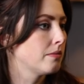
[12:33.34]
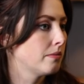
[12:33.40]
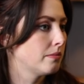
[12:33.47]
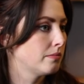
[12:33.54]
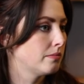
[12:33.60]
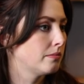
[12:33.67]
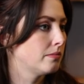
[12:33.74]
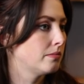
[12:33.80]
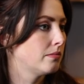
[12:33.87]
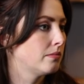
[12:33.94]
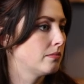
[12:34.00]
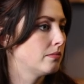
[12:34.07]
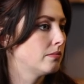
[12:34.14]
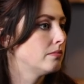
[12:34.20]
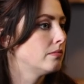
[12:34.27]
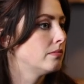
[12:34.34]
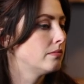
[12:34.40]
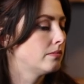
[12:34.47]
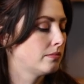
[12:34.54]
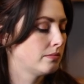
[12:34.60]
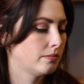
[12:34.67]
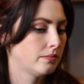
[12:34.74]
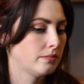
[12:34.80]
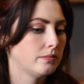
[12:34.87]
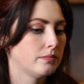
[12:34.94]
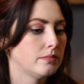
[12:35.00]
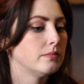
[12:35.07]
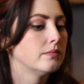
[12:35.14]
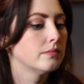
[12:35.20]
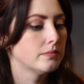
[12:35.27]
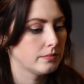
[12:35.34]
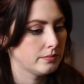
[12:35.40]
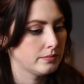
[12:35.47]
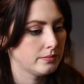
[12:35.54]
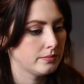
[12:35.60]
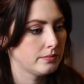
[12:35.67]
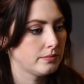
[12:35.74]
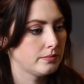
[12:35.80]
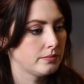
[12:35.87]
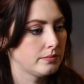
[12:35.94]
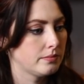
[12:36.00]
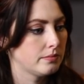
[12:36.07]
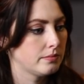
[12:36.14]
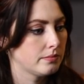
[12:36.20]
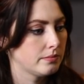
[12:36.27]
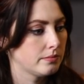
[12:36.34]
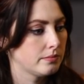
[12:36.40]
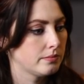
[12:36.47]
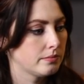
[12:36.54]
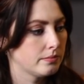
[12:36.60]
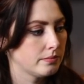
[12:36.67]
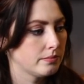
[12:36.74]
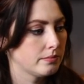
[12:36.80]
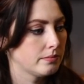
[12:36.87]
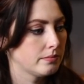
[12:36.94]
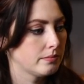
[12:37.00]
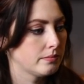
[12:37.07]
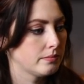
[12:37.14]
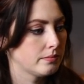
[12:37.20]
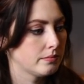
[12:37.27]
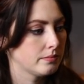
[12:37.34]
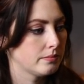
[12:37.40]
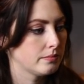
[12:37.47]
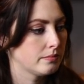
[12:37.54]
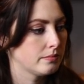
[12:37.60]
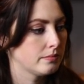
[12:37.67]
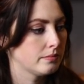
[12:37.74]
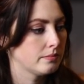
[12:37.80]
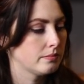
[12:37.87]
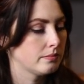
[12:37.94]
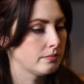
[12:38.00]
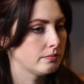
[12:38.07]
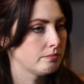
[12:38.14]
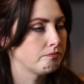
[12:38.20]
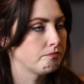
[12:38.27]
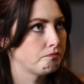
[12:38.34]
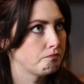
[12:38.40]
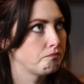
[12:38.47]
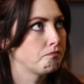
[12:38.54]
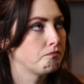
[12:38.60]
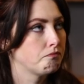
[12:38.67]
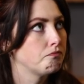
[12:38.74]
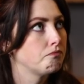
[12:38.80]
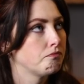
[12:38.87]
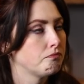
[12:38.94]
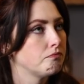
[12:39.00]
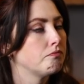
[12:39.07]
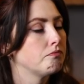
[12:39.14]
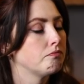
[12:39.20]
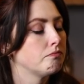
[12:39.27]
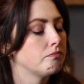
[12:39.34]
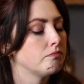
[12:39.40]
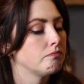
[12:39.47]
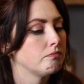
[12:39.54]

No words are spoken by the person on screen.